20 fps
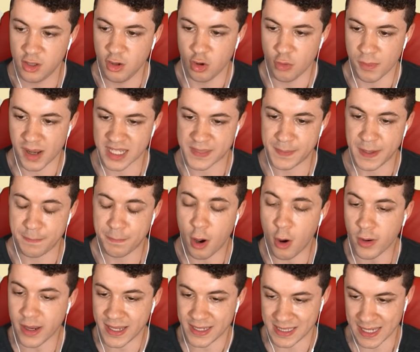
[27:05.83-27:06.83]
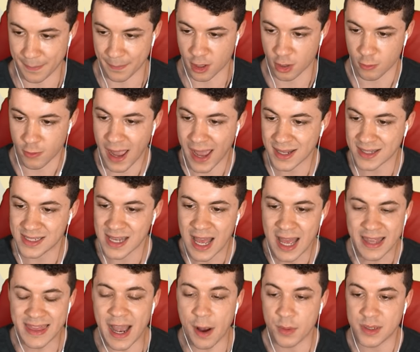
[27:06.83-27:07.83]
You must be Poketip, correct?
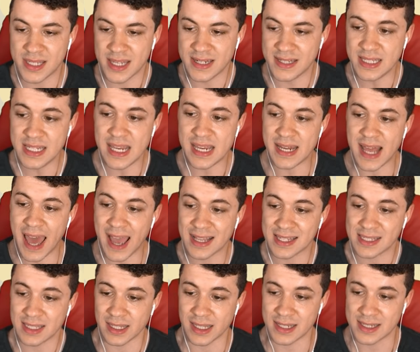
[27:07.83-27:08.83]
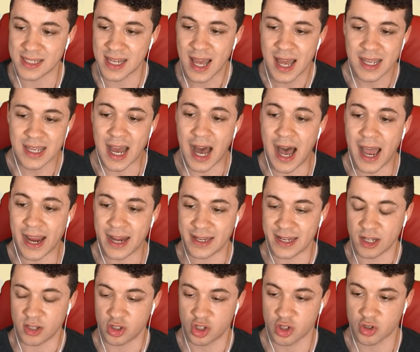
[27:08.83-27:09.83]
That was indeed excellent,
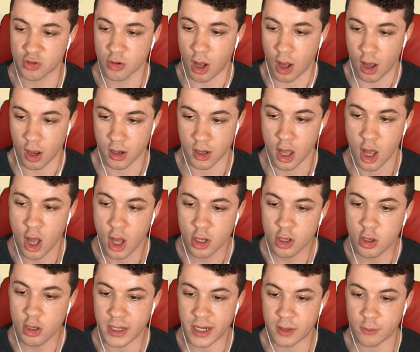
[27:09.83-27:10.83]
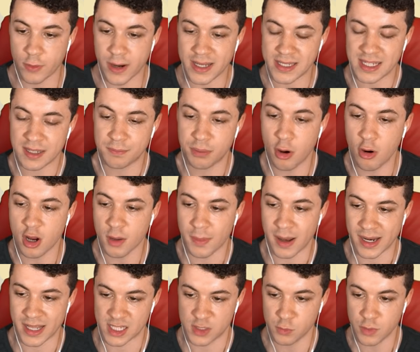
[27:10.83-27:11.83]
kind and strong, good at raising
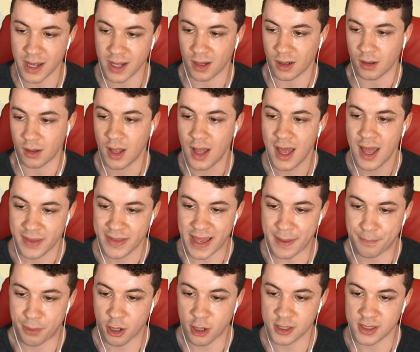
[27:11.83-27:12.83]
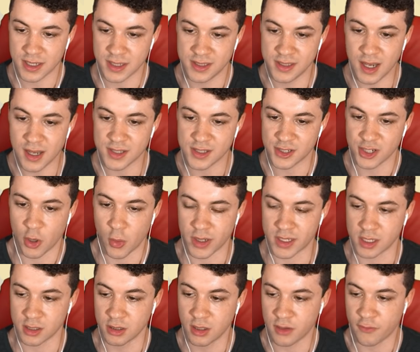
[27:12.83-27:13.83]
Pokemon as well. That person does know
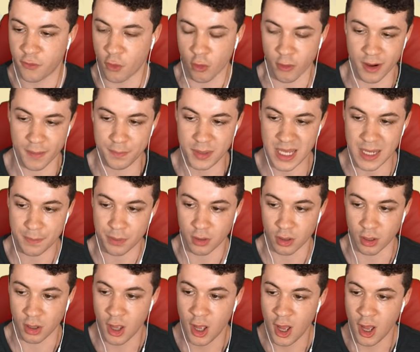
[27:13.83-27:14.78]
what to look for in people.